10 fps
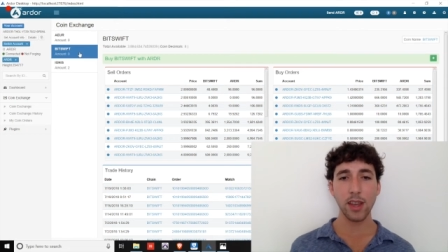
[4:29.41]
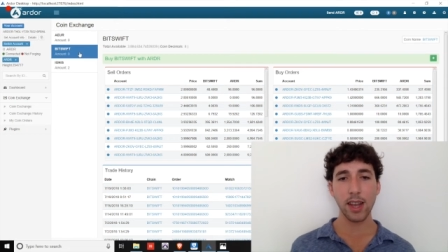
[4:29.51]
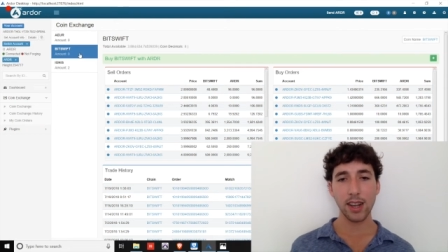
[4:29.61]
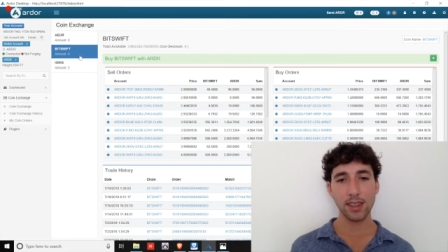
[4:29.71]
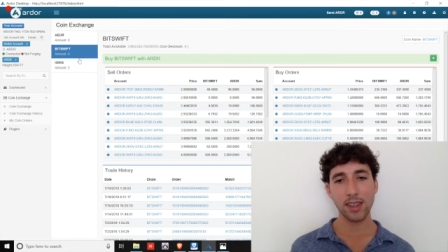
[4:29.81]

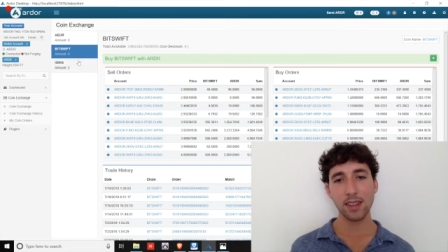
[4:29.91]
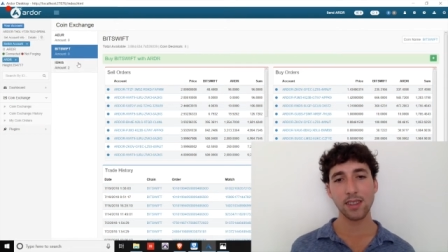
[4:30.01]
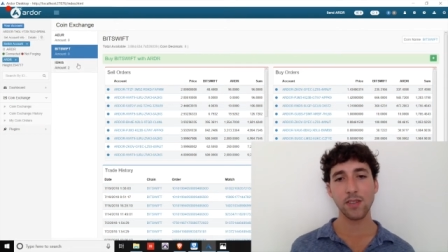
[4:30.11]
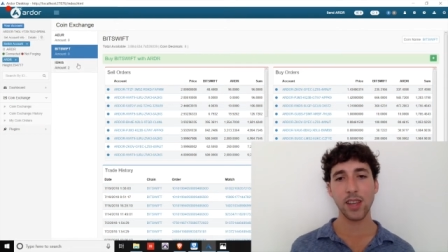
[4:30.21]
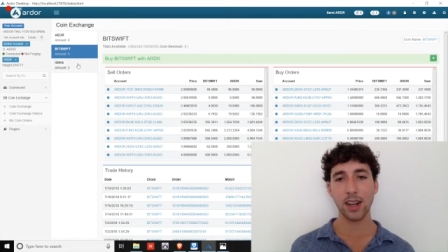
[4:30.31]
an
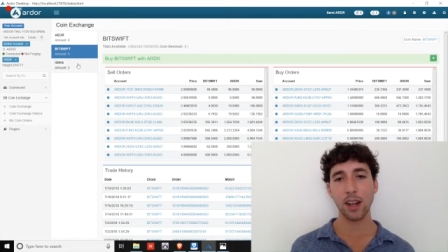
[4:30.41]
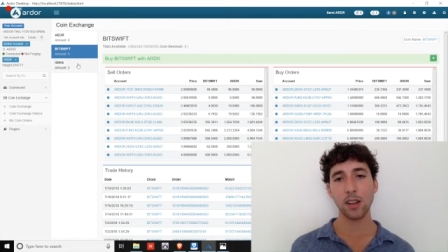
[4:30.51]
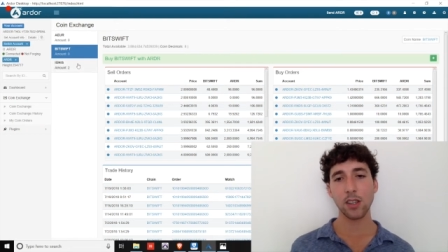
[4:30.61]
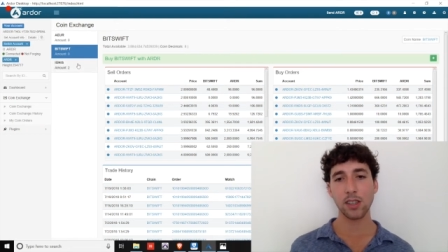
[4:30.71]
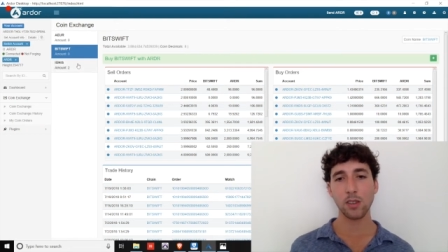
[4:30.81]
extensive
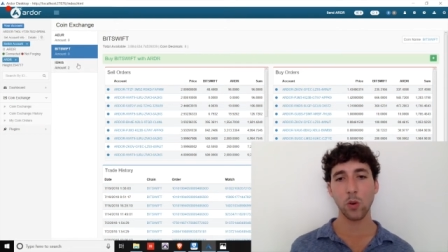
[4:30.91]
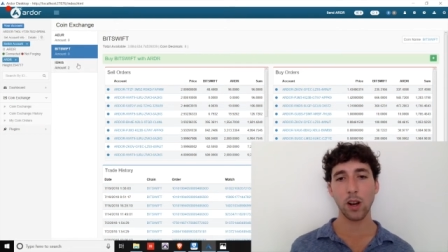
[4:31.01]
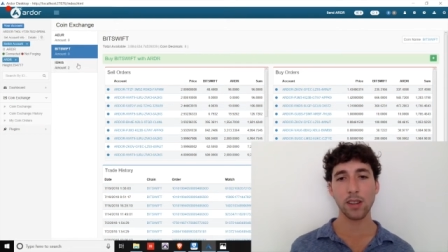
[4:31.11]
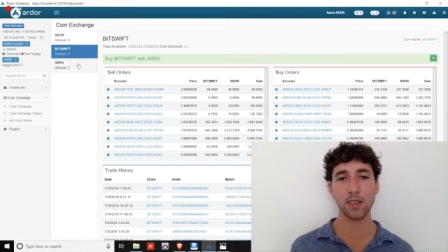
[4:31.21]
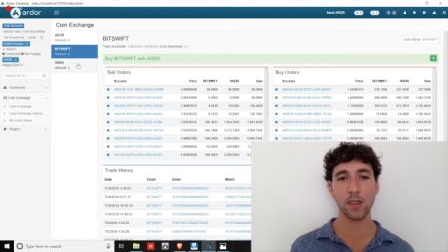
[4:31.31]
technology store
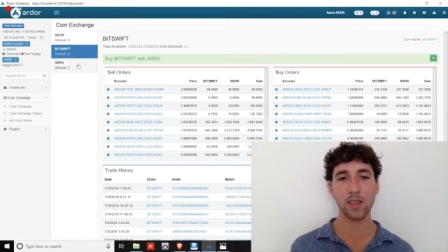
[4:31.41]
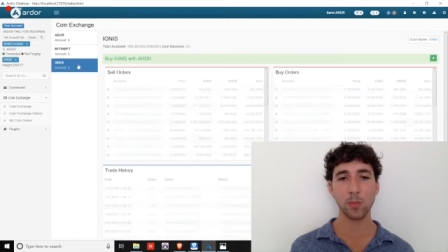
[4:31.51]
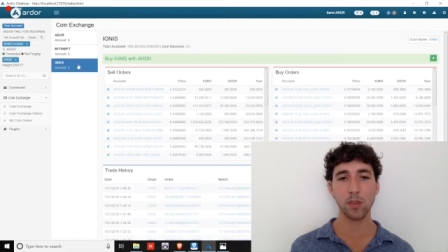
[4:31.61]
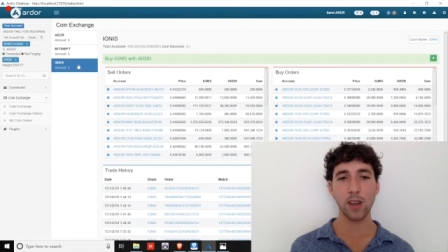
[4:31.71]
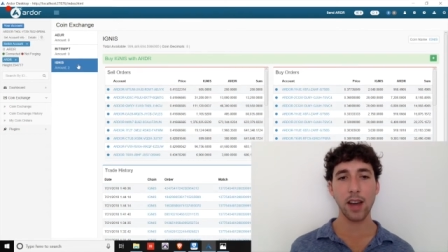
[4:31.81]
and service
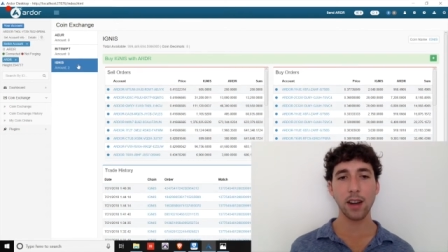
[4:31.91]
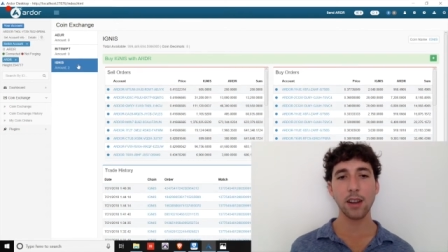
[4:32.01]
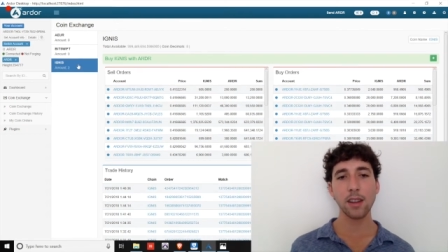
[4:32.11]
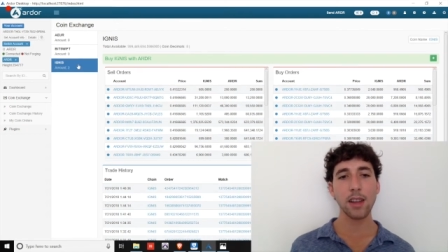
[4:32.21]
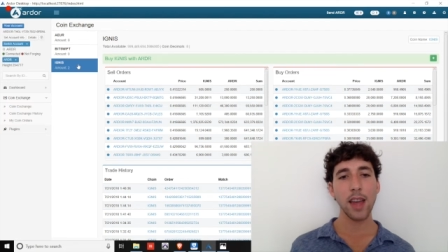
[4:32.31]

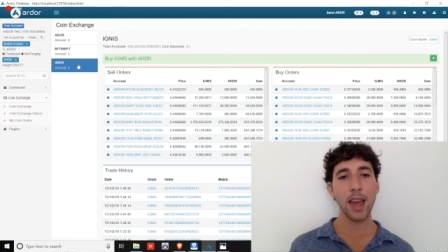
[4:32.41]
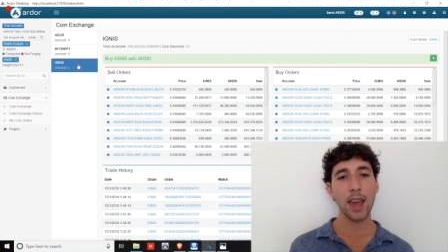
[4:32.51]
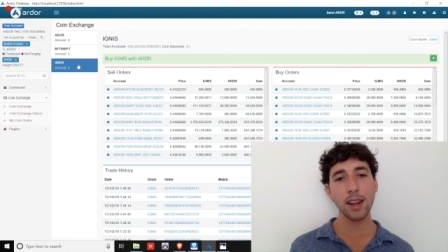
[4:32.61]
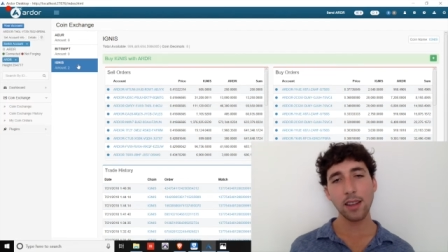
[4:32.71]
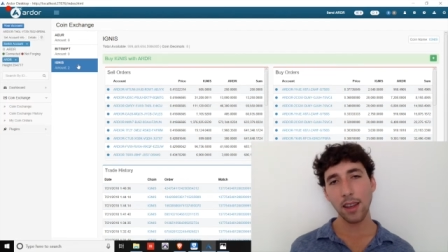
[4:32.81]
provider,
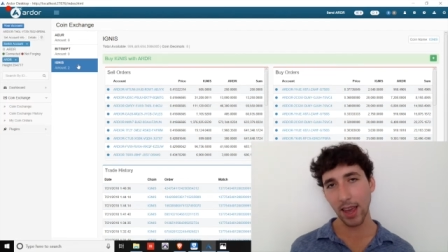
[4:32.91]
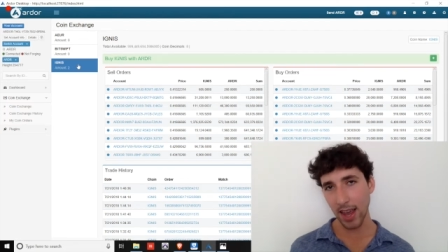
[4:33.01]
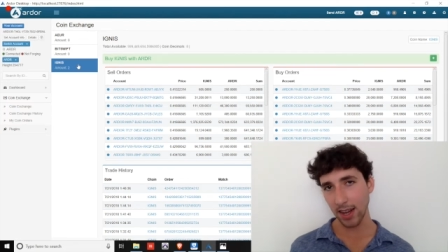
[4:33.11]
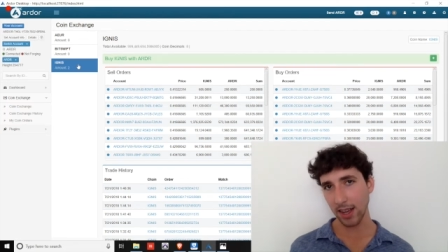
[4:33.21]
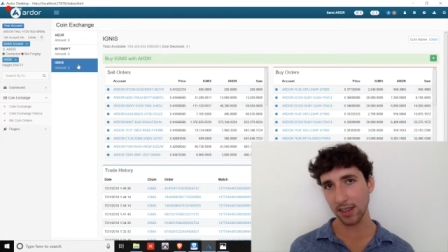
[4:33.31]
and
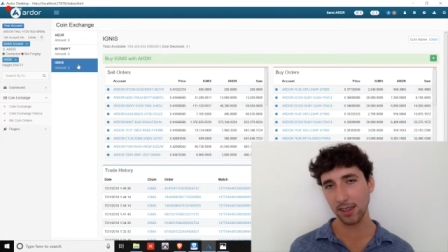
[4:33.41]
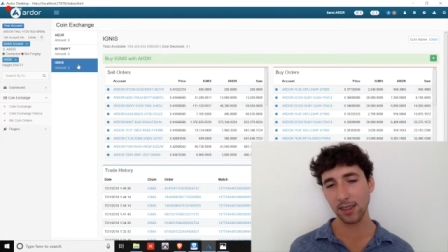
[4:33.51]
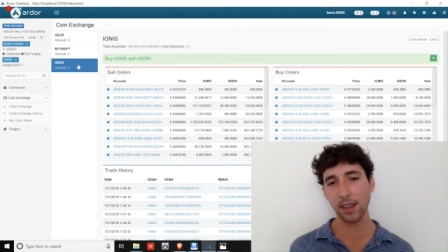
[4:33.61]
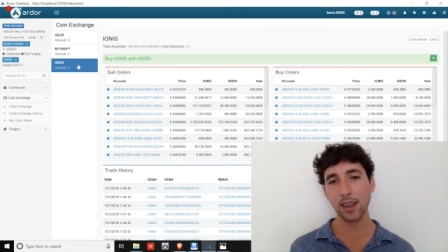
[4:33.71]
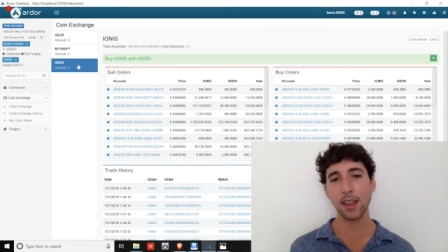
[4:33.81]

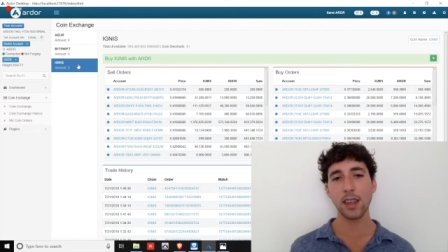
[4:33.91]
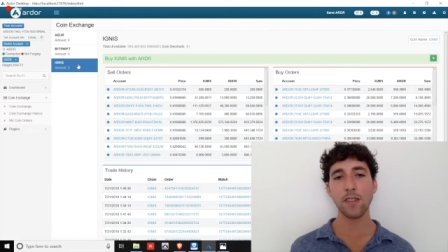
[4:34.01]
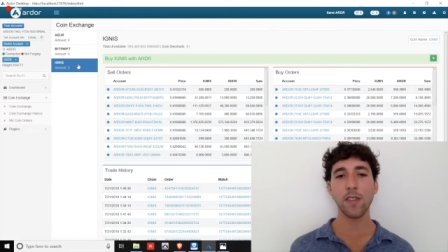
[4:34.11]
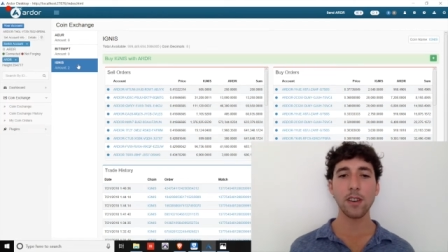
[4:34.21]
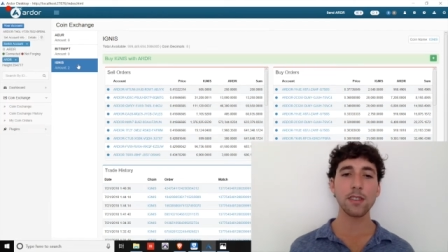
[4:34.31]
Ignis, the
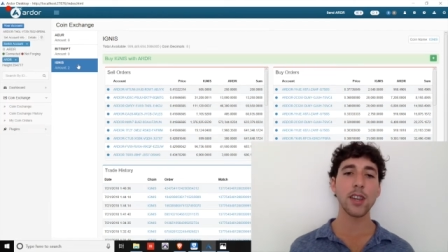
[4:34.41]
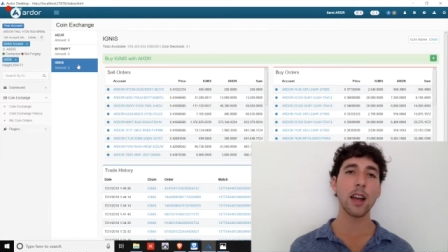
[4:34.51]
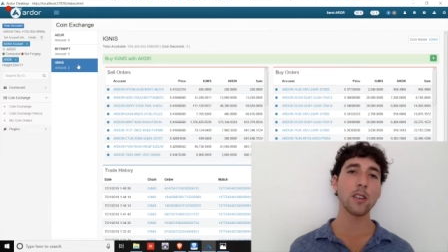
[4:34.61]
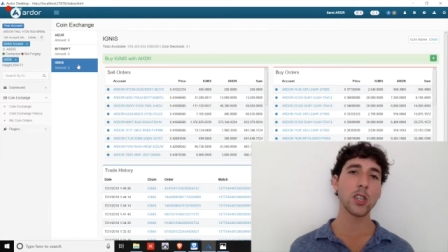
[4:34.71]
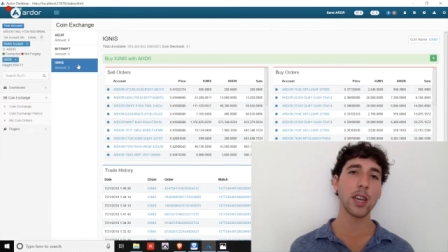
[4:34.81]
first
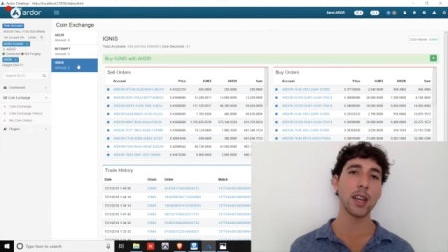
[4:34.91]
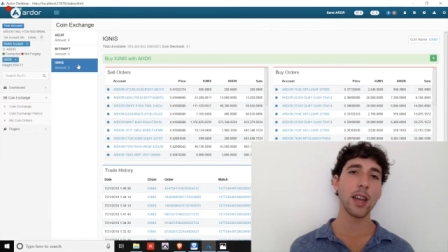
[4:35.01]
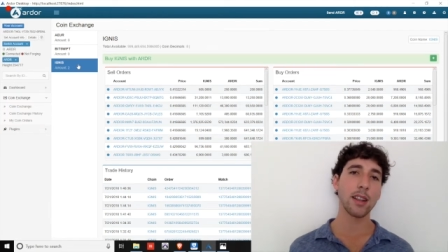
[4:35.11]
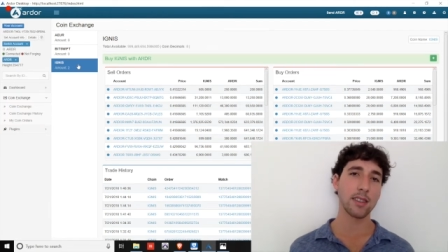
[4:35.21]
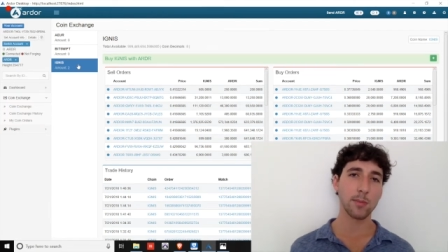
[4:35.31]
child chain
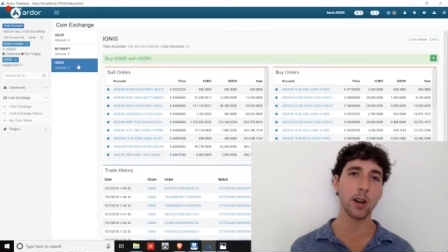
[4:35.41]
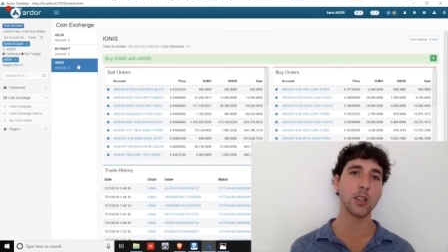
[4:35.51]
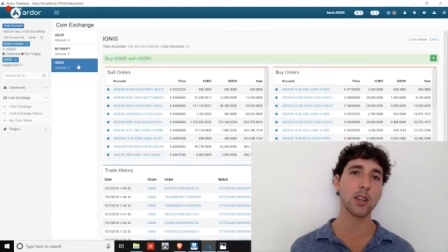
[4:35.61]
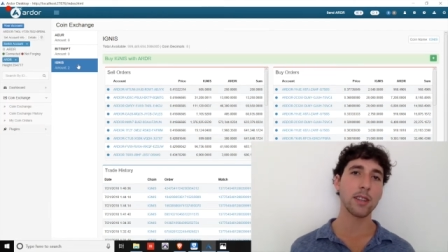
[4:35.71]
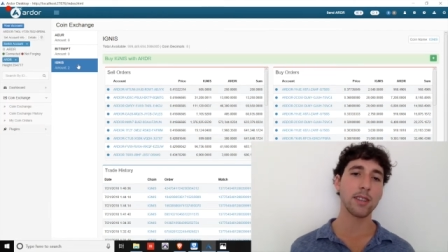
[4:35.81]
and smart
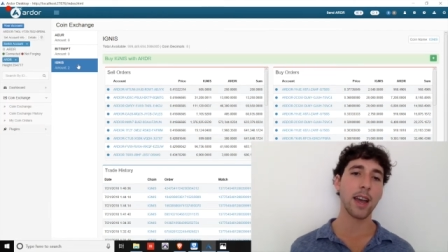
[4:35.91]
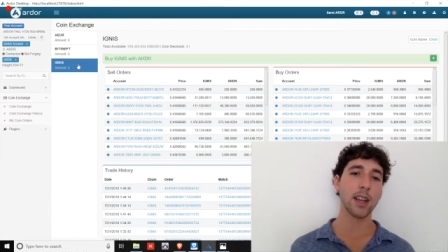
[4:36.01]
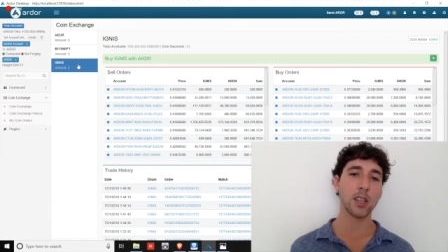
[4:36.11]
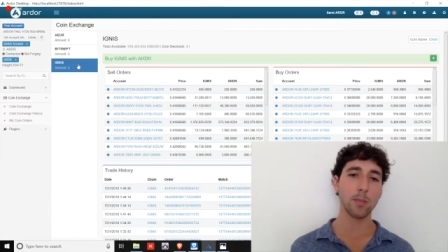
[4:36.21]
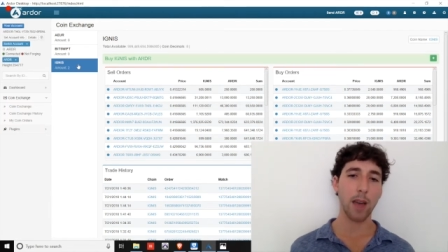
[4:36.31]

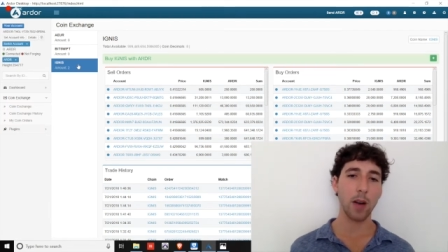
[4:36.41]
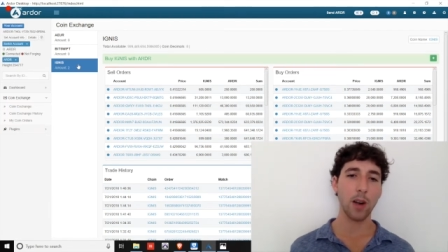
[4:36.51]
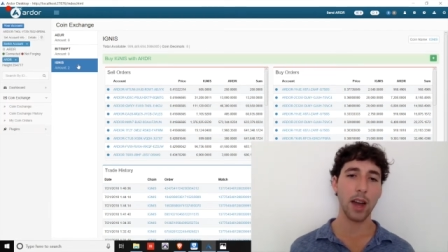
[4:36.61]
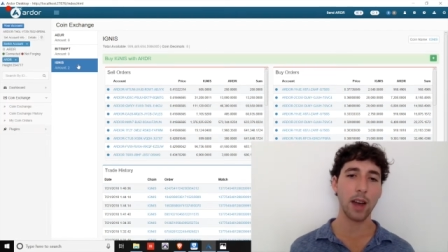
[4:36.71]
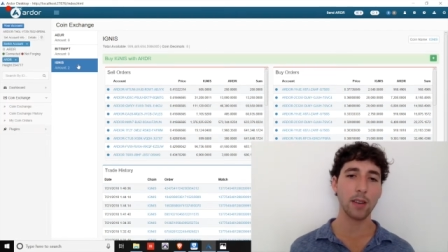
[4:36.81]
transaction
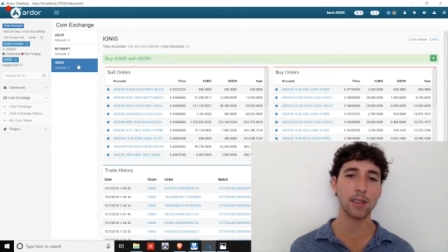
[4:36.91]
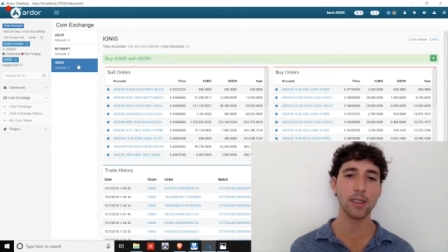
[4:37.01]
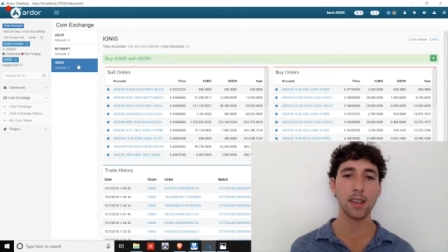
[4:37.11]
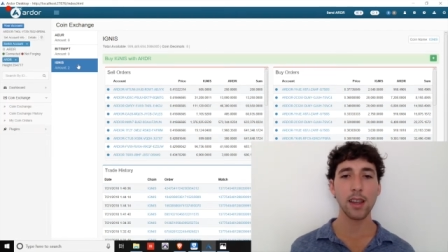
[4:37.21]
powerhouse.